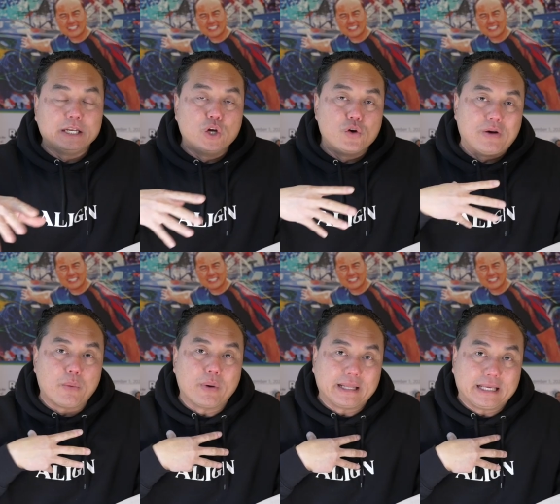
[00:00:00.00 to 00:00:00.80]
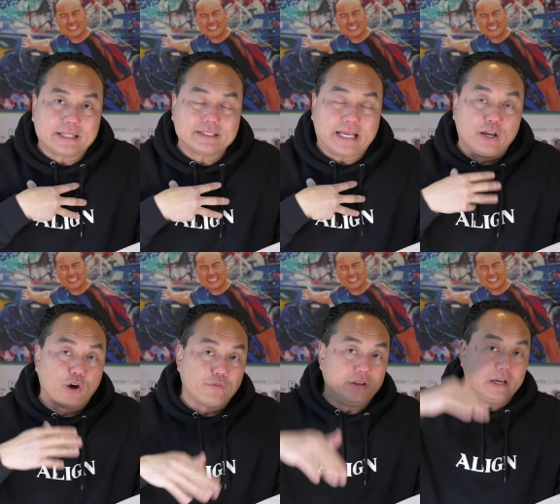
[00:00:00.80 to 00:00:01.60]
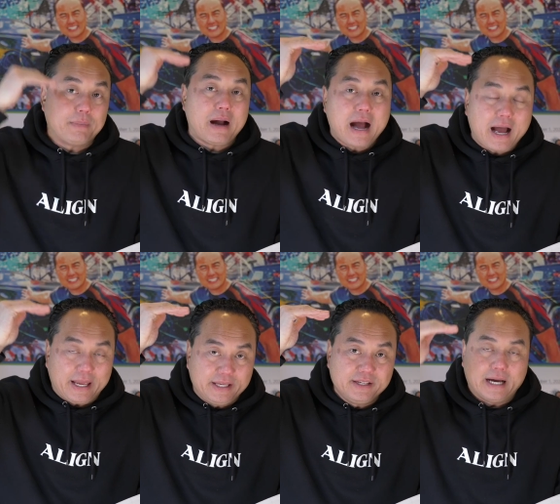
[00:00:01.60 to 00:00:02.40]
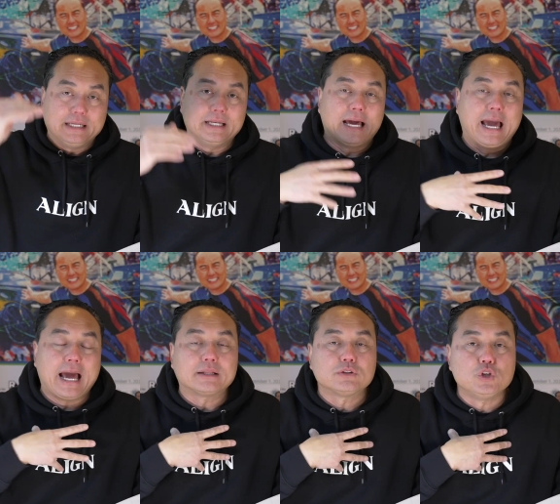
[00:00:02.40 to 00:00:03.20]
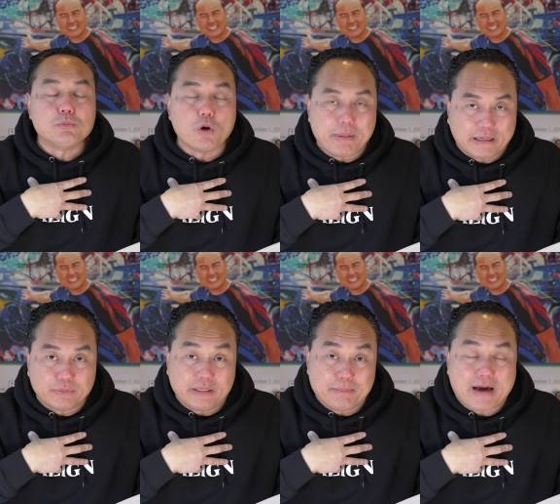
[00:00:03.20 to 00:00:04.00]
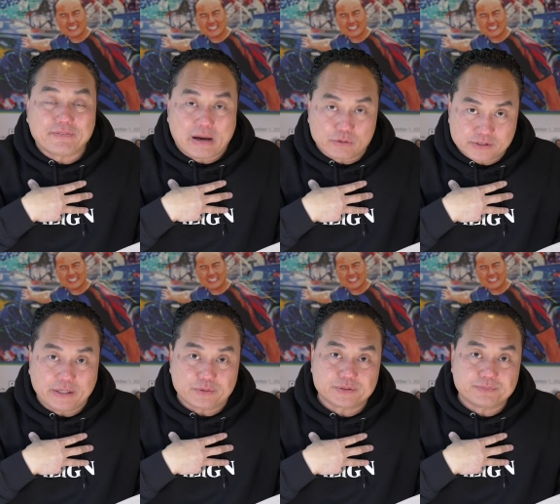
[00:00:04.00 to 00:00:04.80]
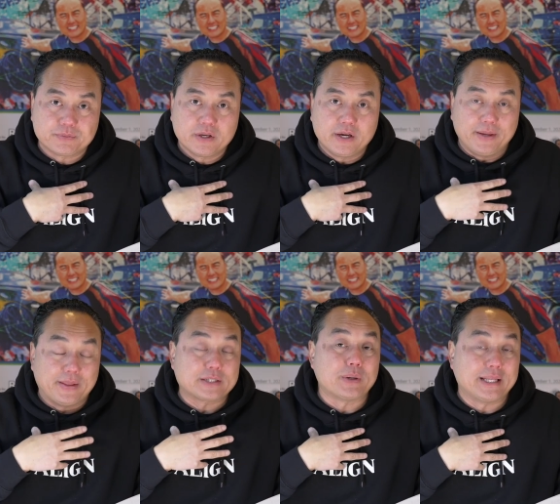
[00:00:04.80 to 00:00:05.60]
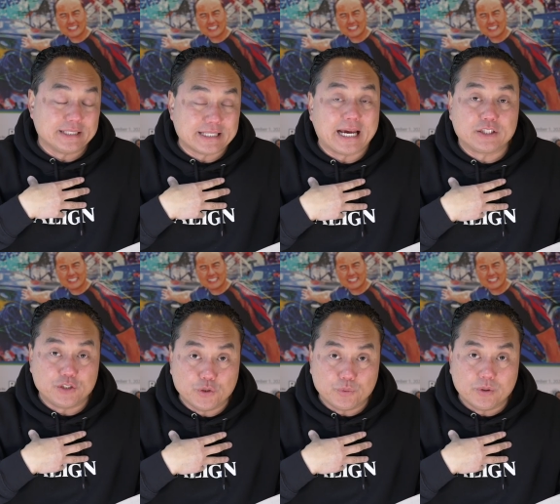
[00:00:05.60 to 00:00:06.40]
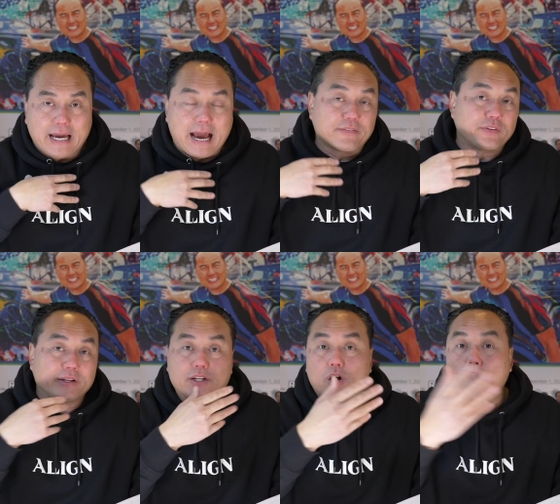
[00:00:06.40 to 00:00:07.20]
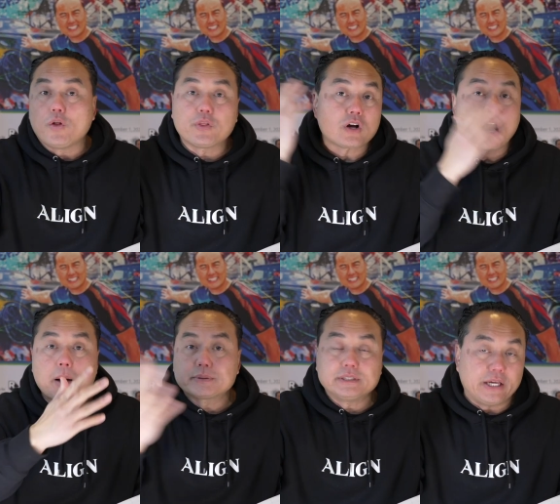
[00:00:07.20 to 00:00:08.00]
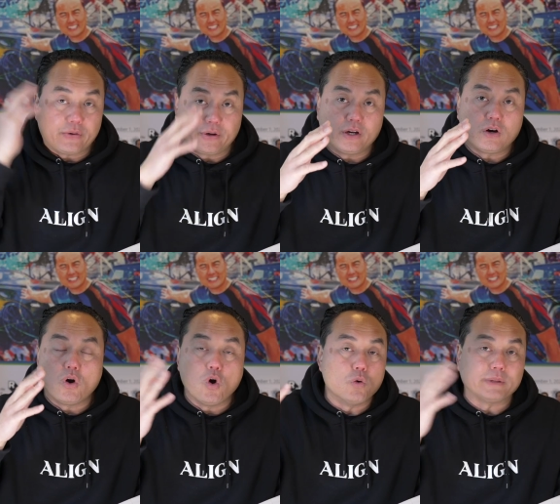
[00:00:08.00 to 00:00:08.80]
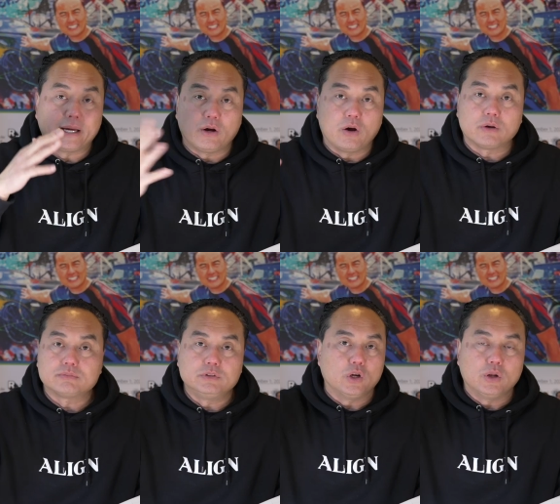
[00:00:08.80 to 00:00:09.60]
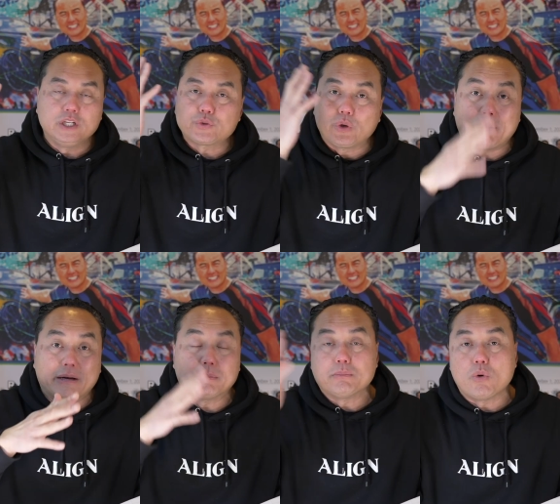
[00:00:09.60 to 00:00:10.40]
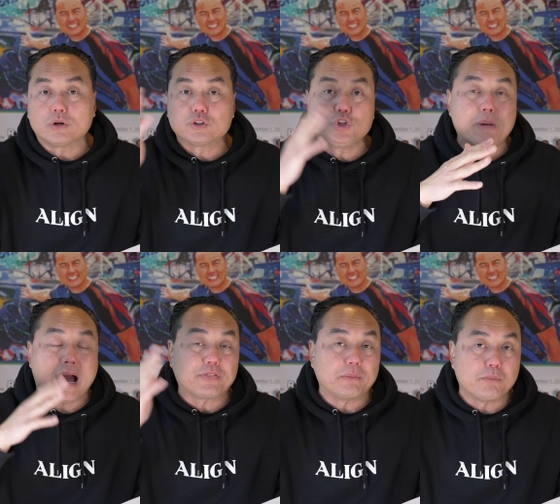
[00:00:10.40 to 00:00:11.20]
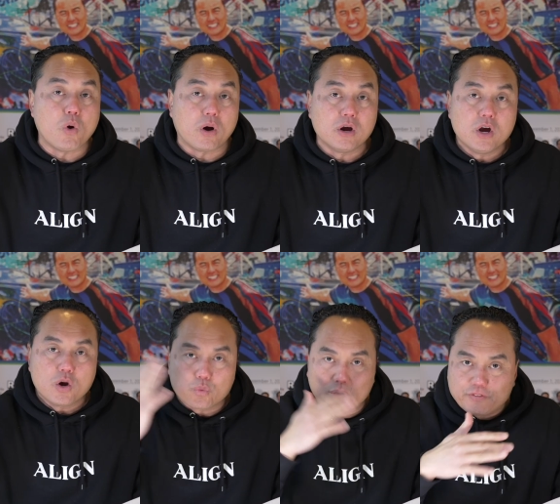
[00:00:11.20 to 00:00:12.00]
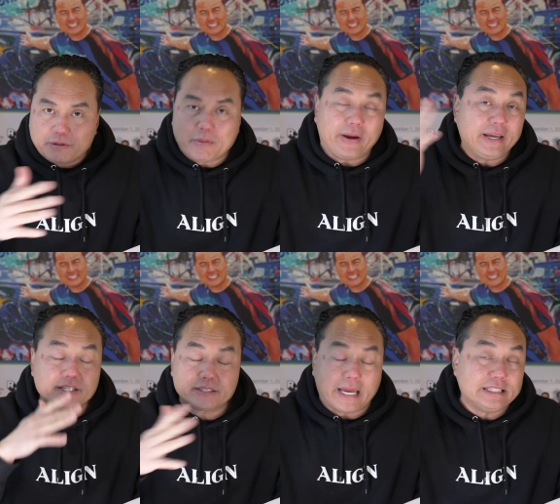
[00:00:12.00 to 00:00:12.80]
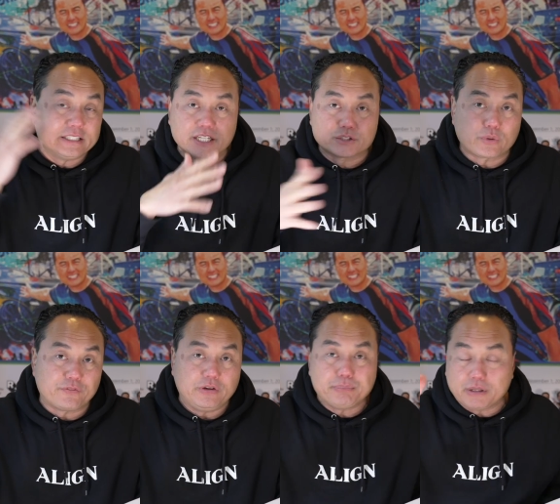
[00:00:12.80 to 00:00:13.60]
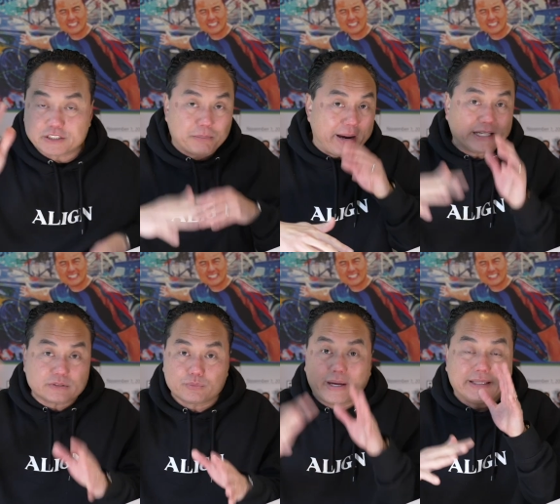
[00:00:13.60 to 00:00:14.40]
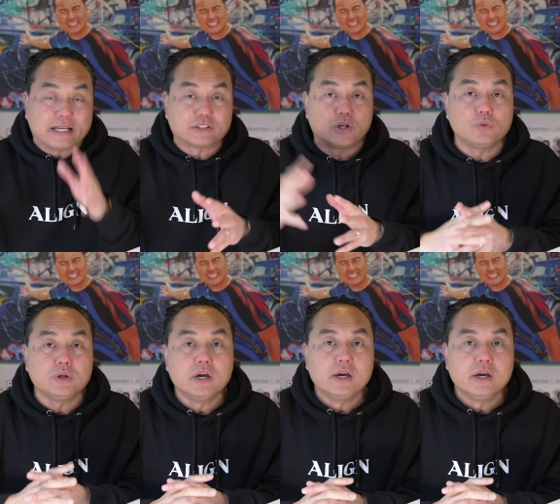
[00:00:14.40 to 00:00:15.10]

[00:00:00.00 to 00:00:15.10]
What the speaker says: knew if I want to get this ARV up high, I need to add 2 more bedrooms and a bath downstairs. And that's what I decided to do. After I did all the comps in the area, home that are, at least 3-bedroom and more, 2-bath and more, roughly about 1,800 square feet plus or minus right in that zone,